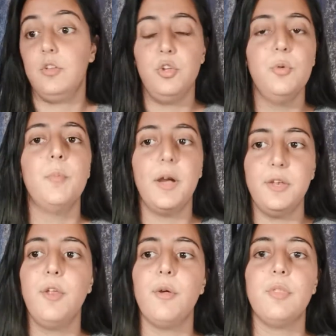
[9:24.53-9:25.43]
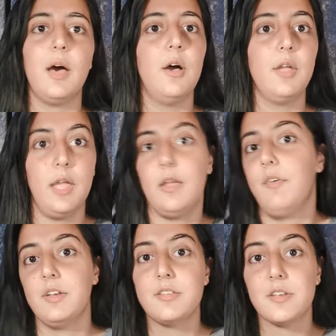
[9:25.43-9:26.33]
you might know that, okay, if
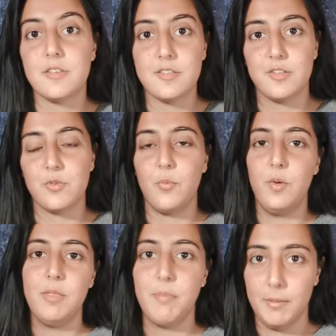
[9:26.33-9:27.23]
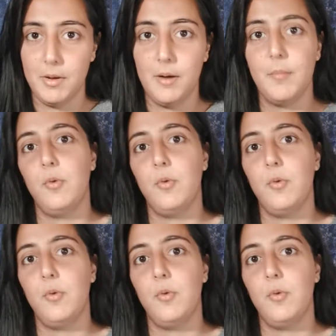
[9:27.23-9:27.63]
I discuss this with my mom,